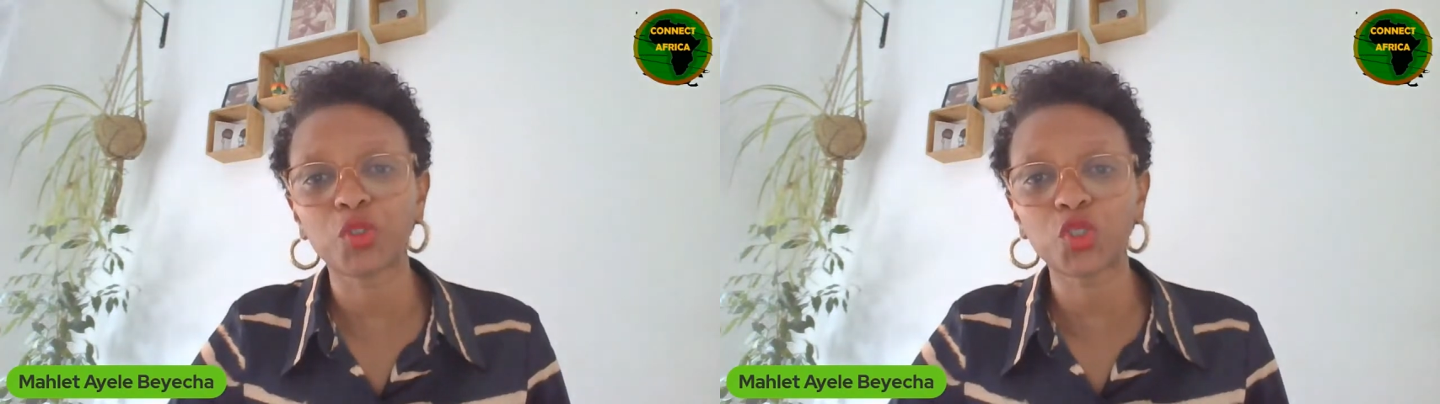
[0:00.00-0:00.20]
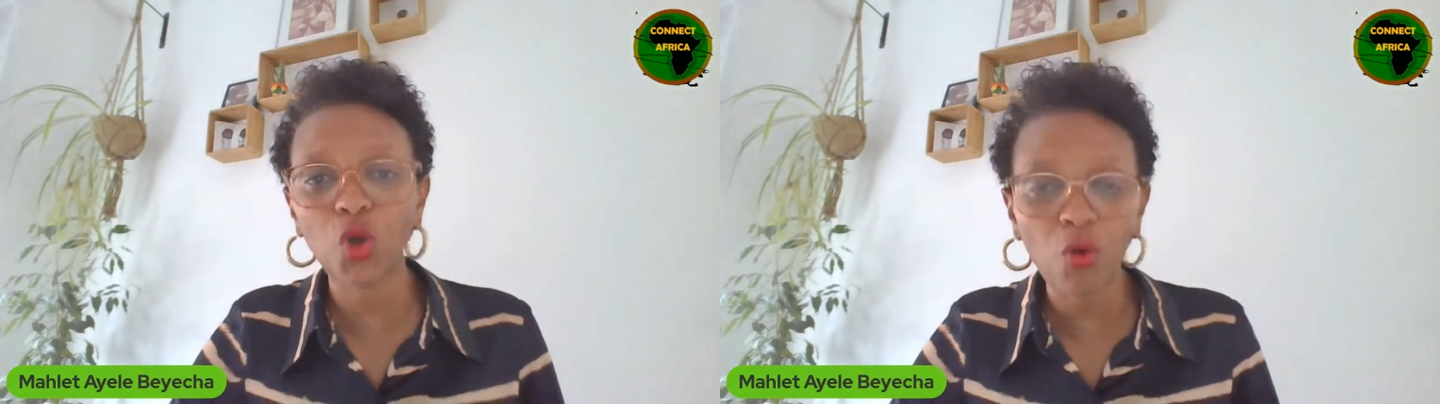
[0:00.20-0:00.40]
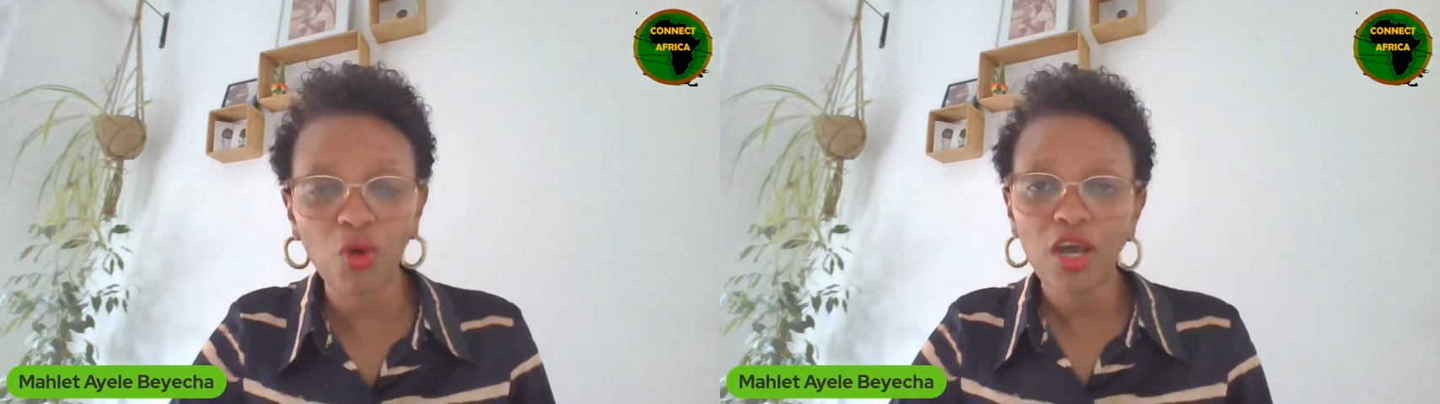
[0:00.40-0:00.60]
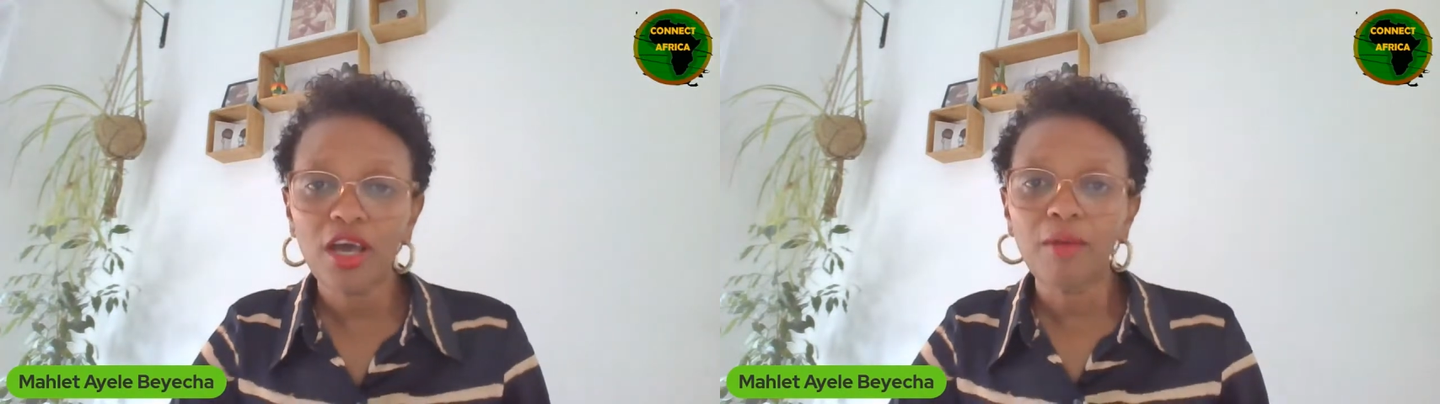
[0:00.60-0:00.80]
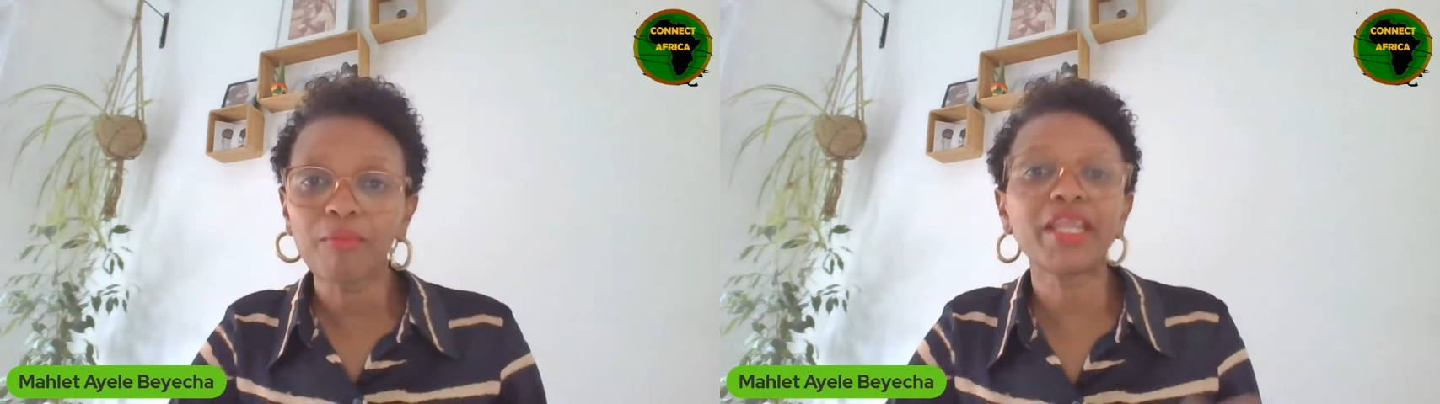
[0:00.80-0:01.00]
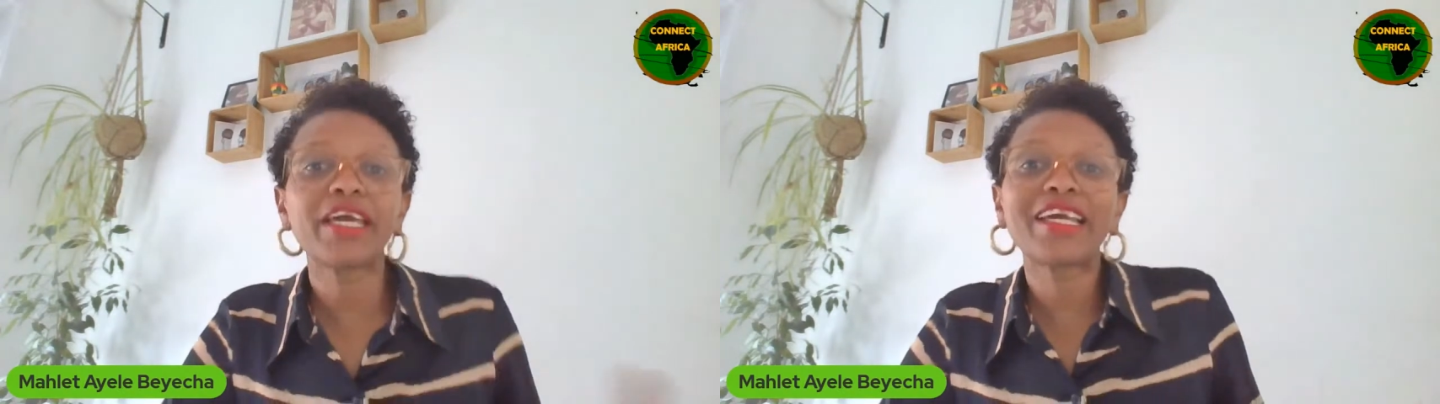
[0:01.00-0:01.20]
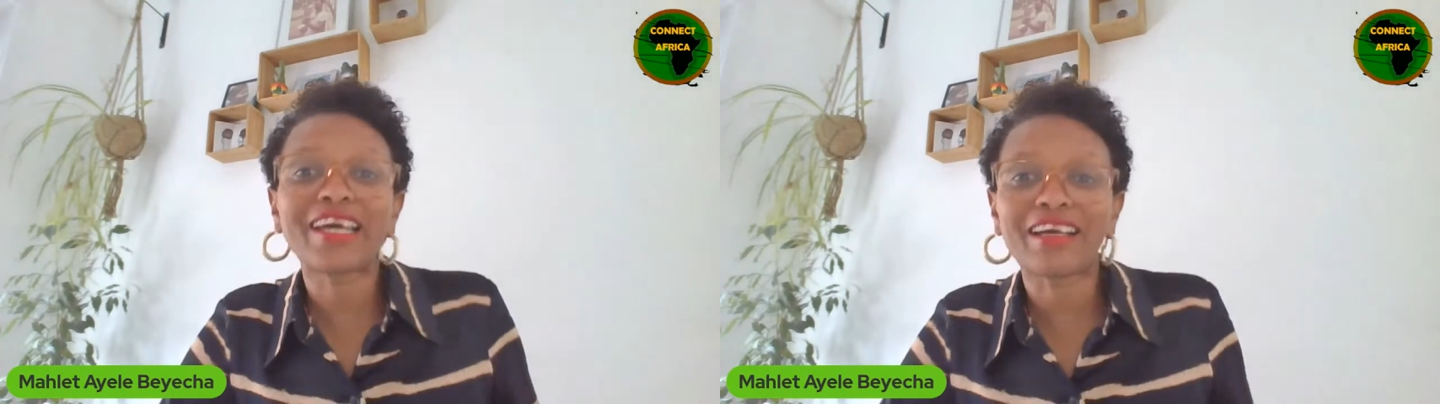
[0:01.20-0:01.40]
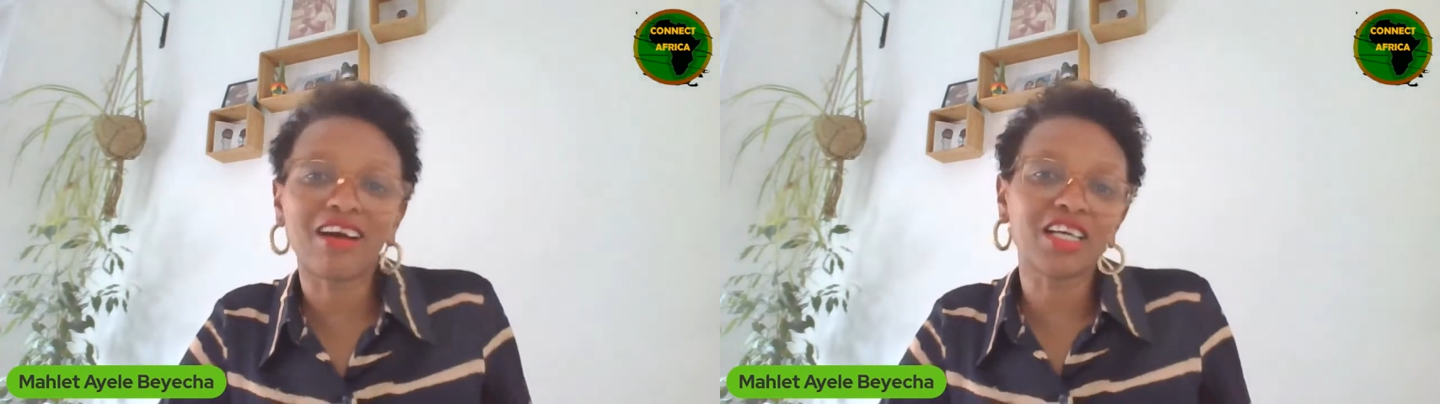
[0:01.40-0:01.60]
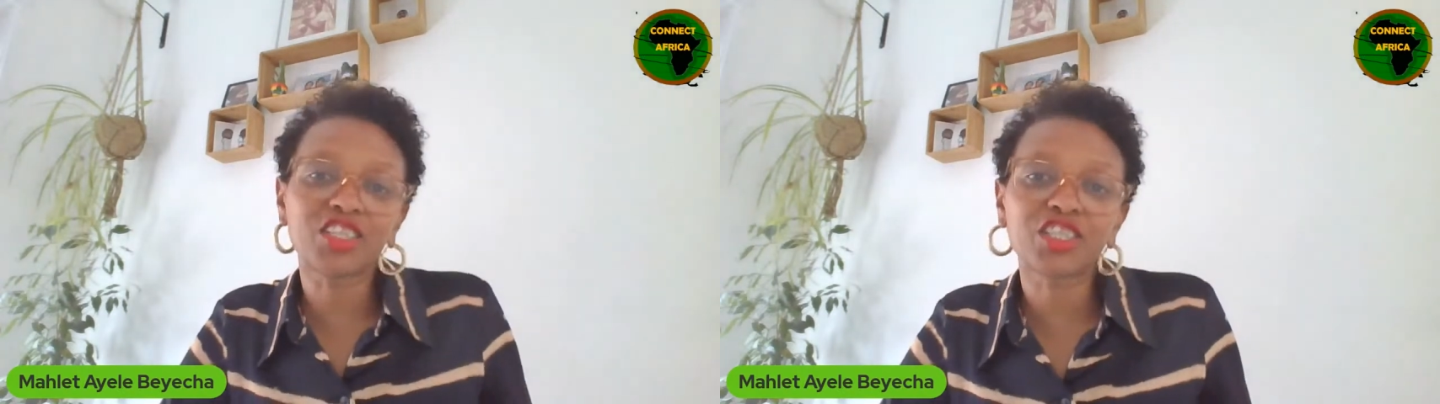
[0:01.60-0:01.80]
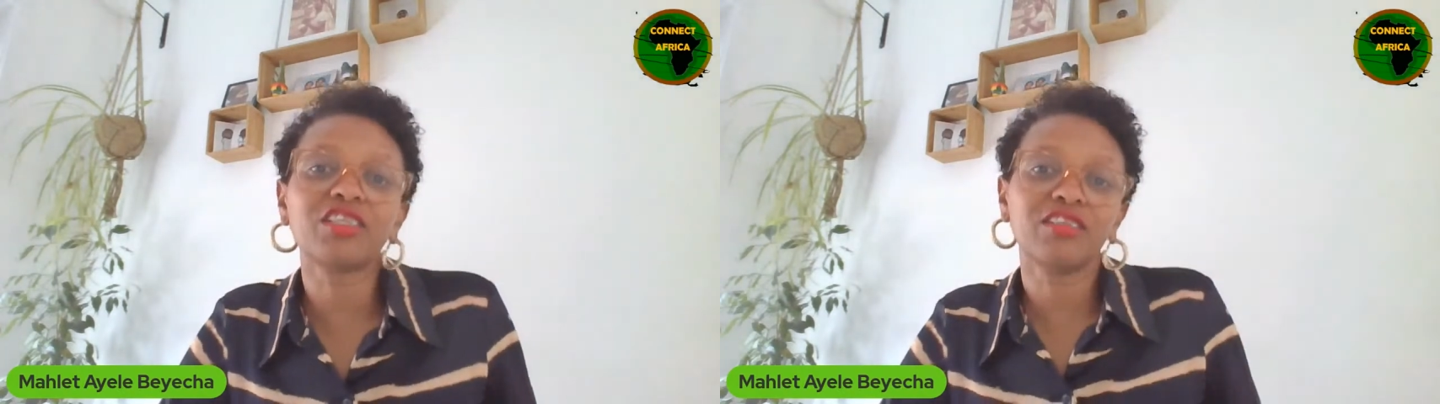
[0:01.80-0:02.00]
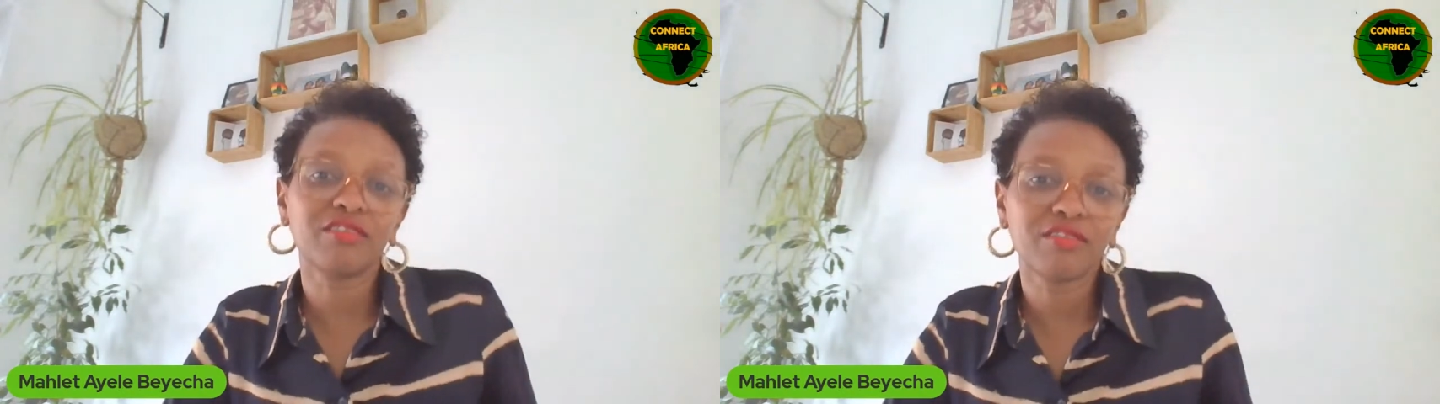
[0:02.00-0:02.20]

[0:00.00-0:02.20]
So, meaning a country